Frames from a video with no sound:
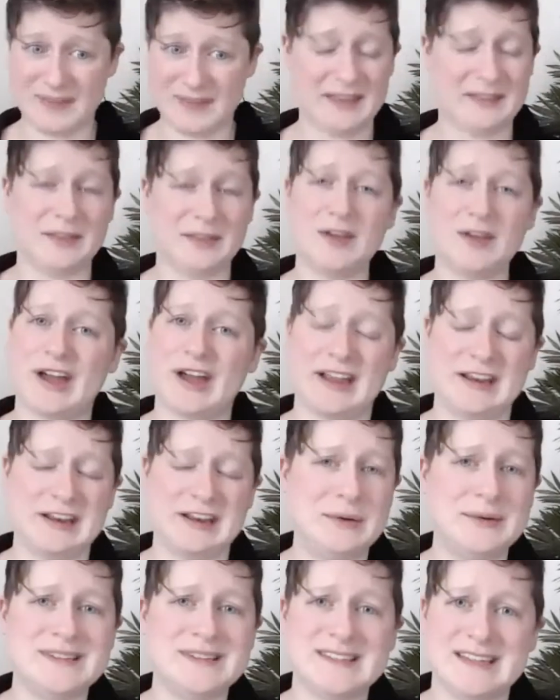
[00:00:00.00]
And look, I
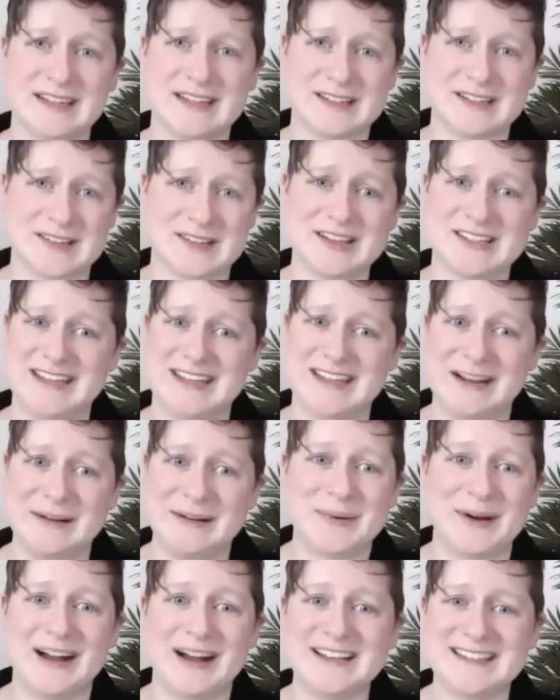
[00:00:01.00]
know it's an
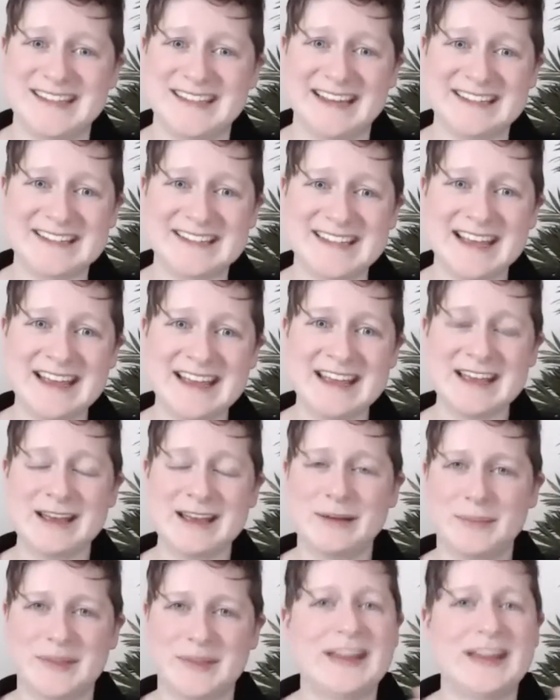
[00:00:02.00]
exhausting process,
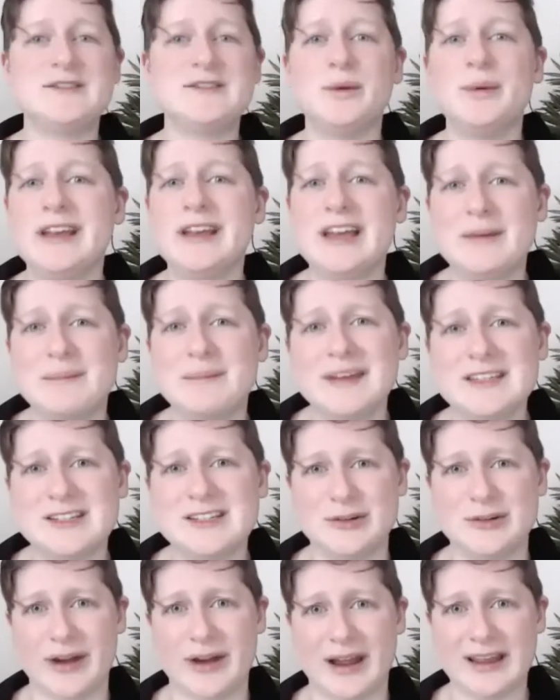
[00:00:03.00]
but that's what we commit
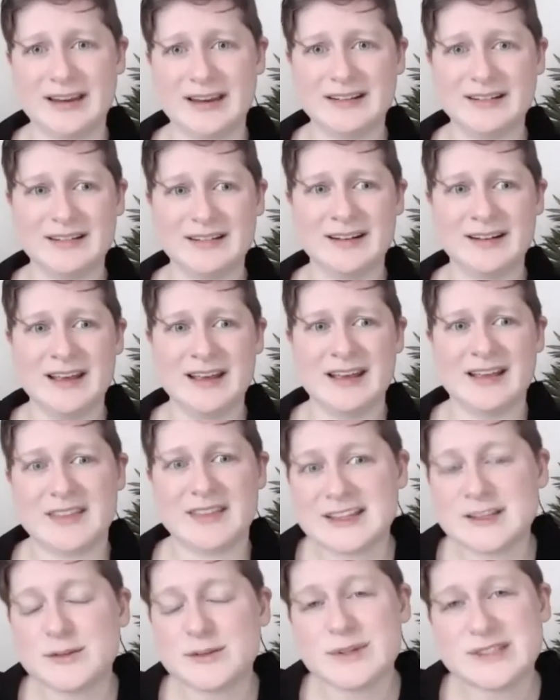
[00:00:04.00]
to, right?
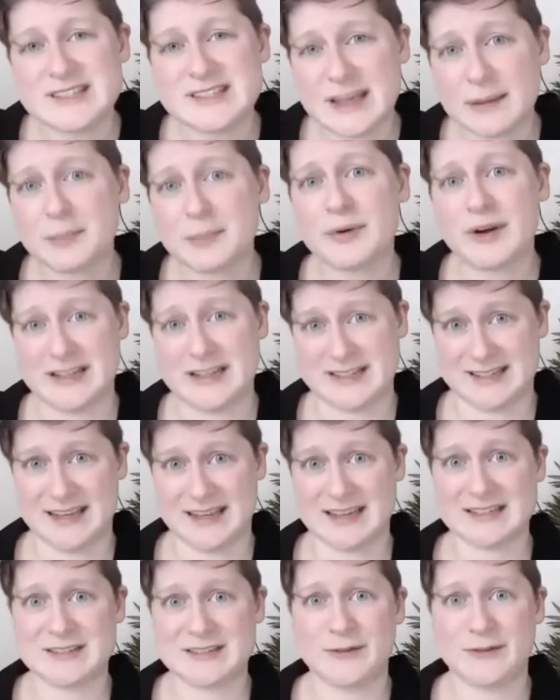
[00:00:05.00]
That's what separates
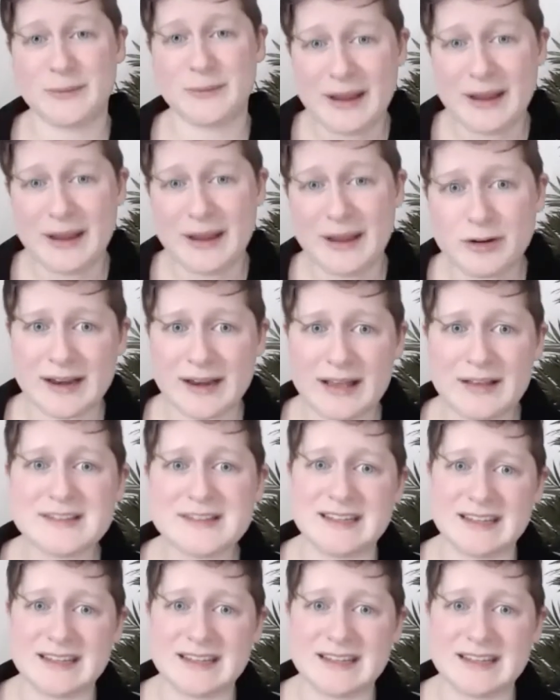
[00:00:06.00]
us from everyone
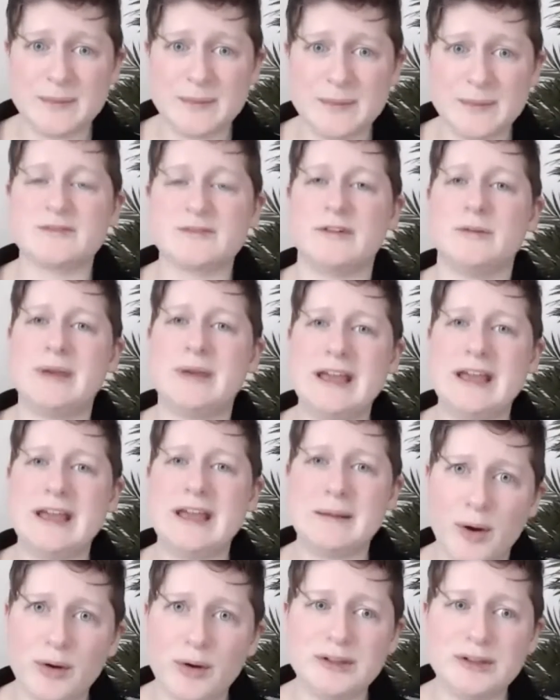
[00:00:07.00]
else and keeps us from
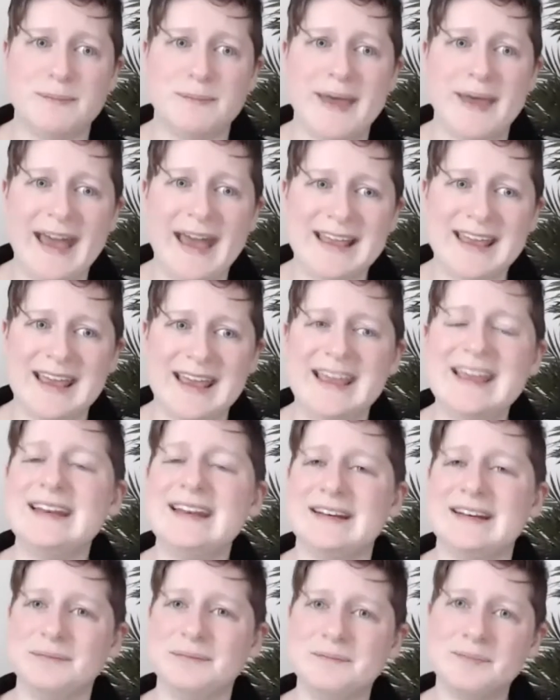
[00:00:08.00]
being pulled back
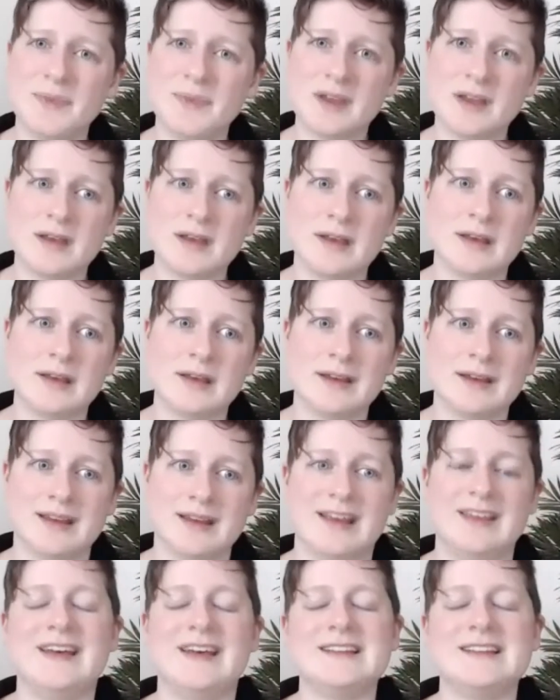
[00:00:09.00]
in.
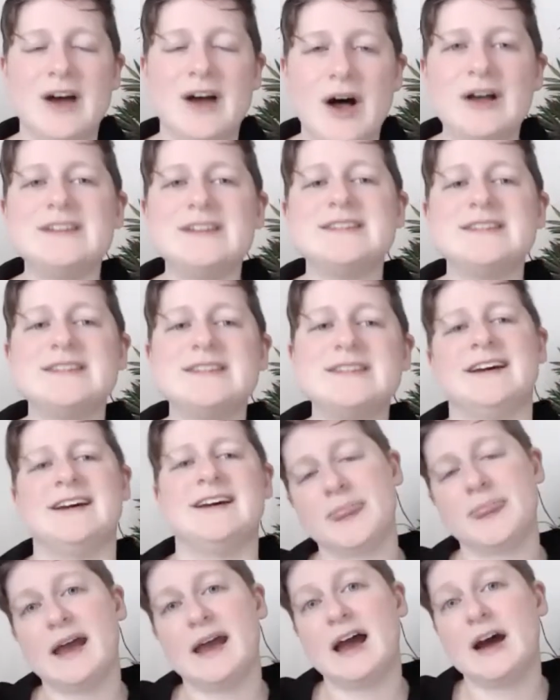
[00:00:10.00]
And that's also
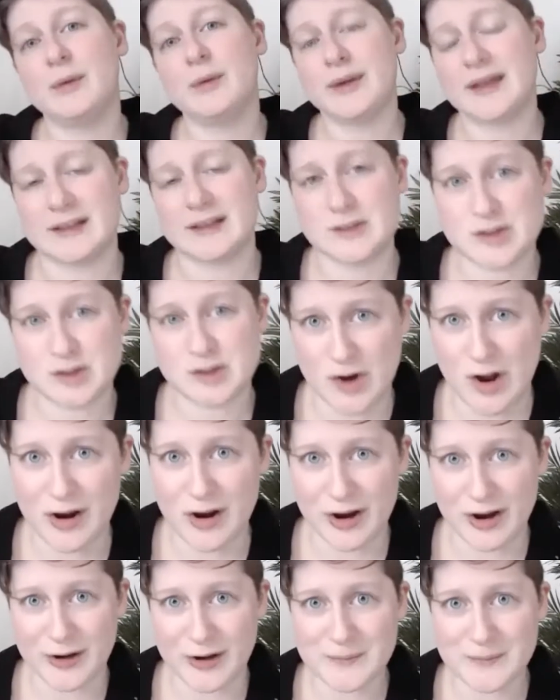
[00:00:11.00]
how we get
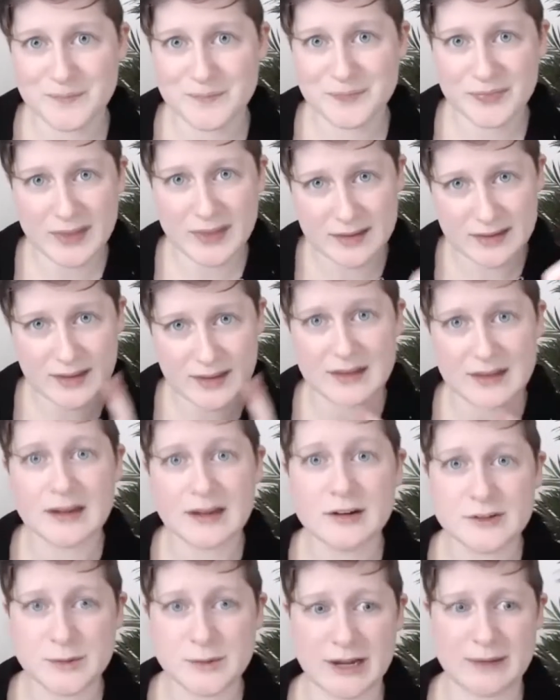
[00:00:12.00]
stronger. And
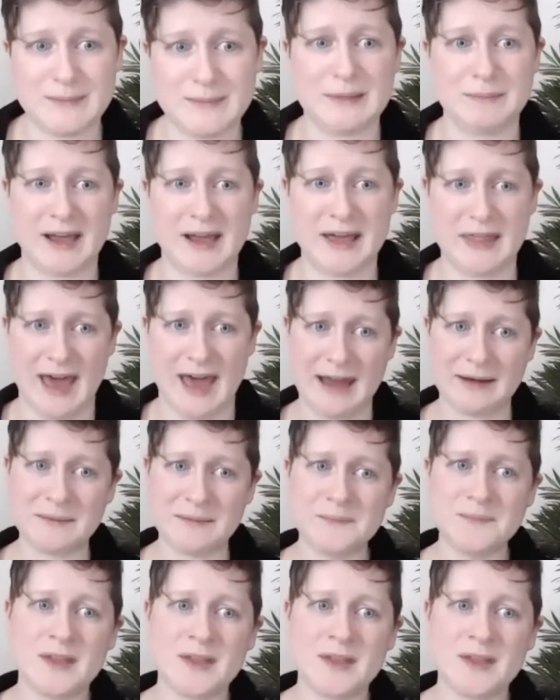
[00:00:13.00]
here's what I mean by that.